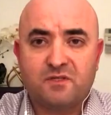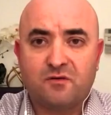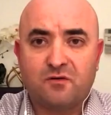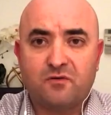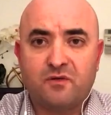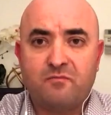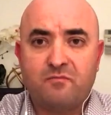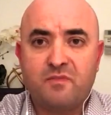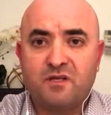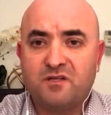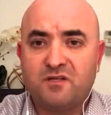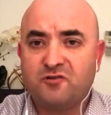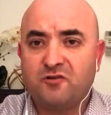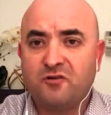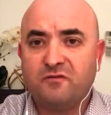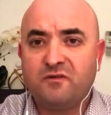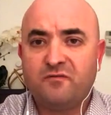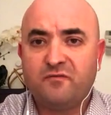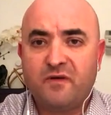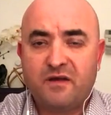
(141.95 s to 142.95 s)
So the Ministry
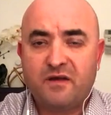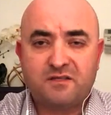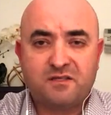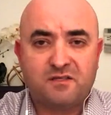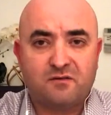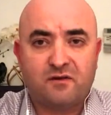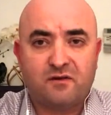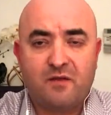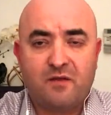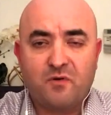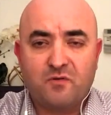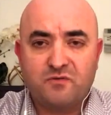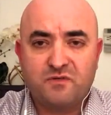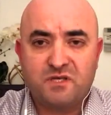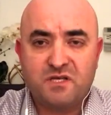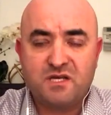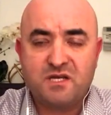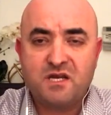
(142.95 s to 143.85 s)
of Defense or MOD